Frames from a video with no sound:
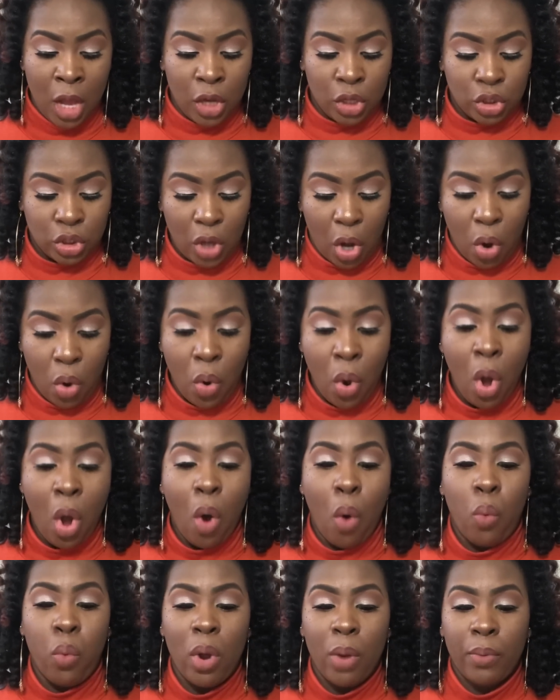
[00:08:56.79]
So
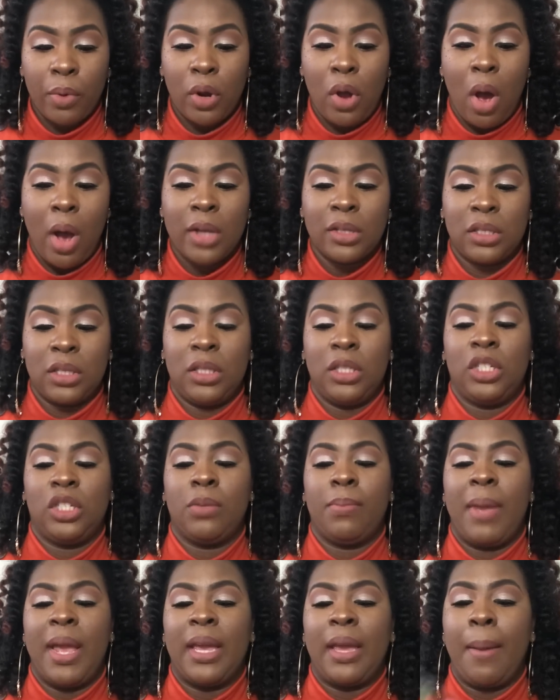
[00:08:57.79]
with regards to the
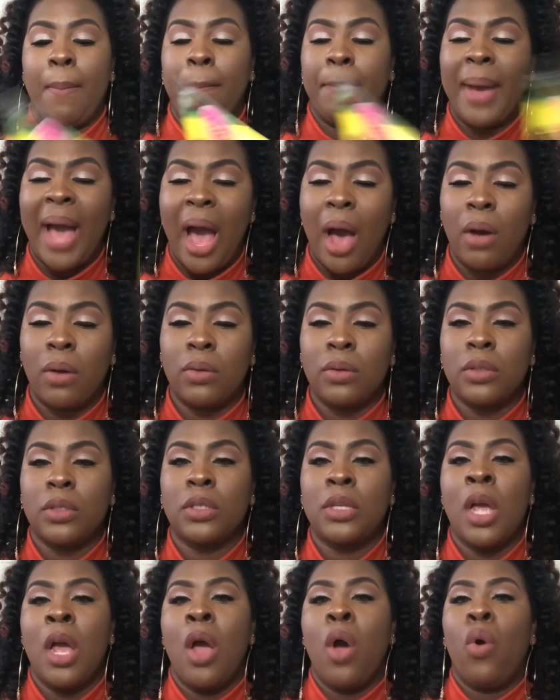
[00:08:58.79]
Jamaican
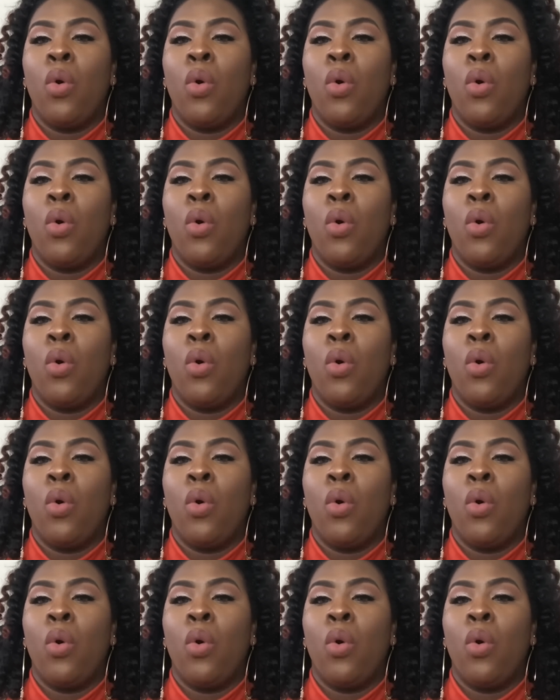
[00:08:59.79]
bounce,